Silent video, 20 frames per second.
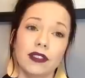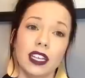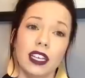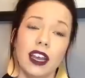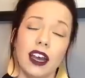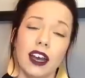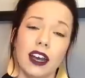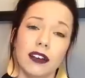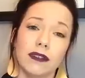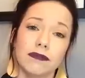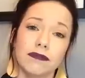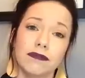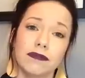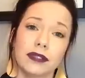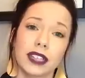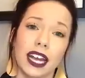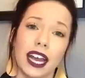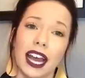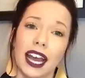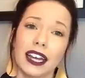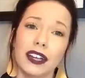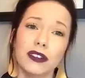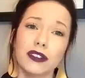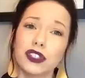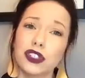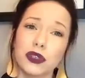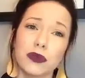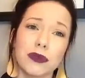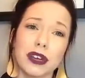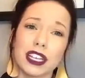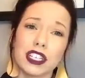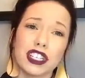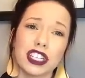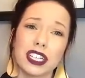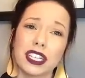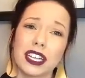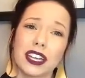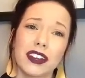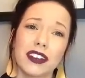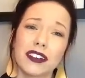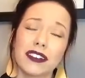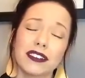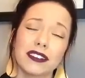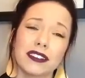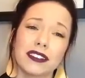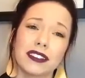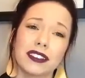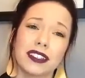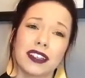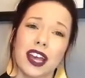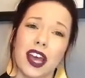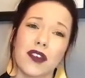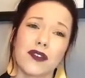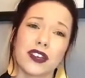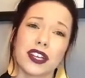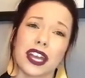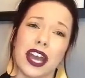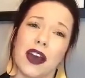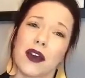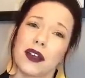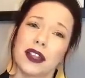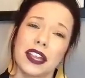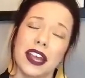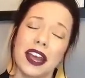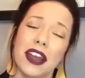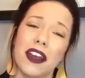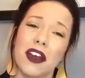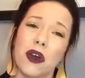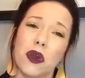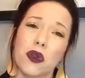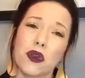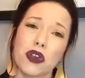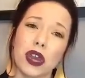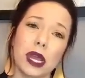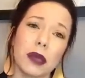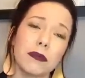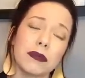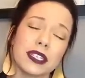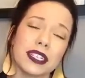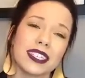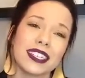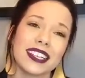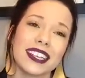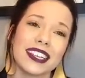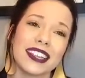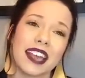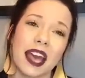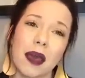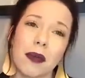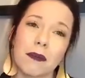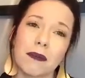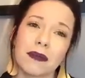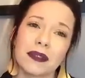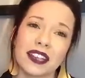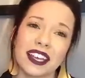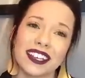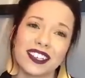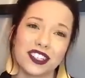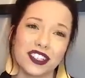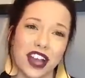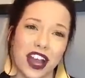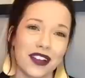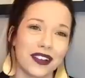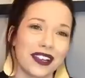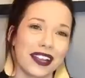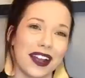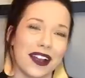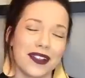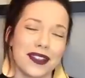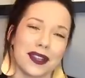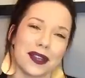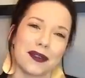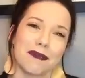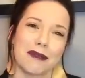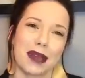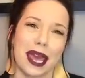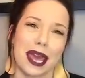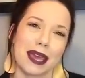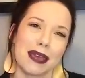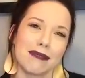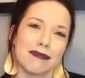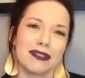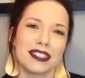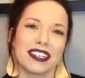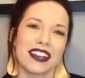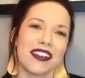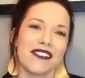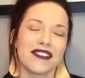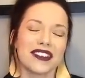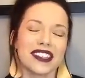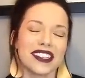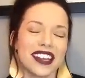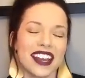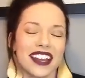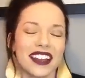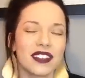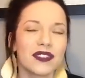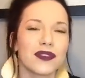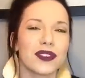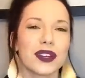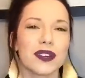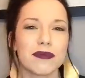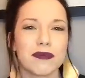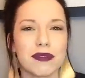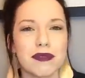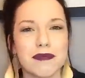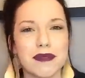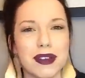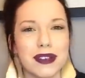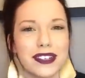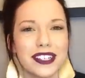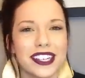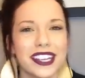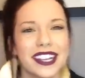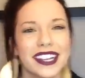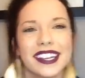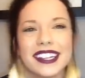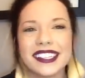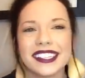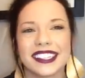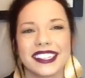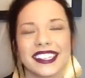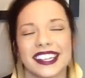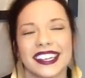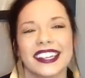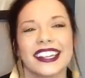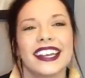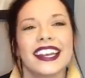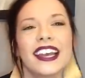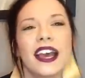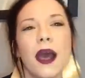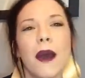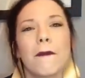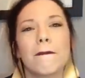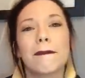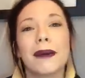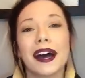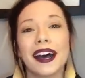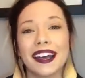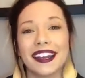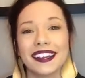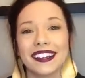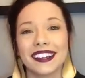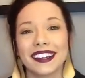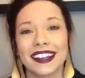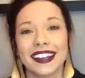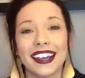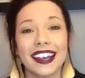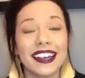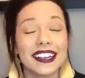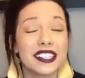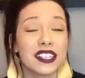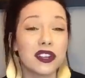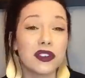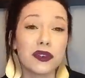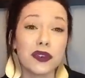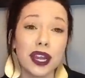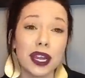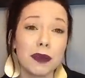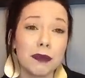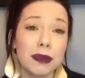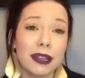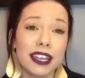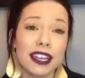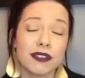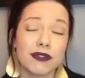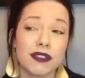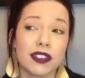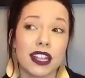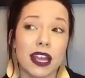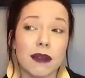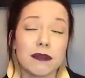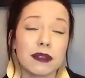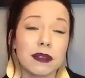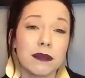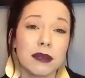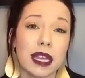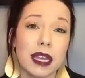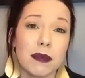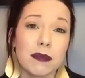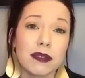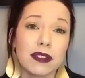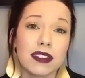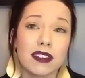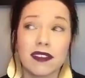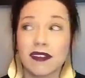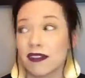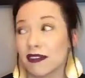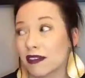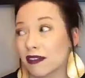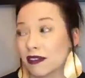um, I don't do much in there. Every now and then I'll creep to see them like shouting out their babes and everything for promotions and but it's a great place for them to be able to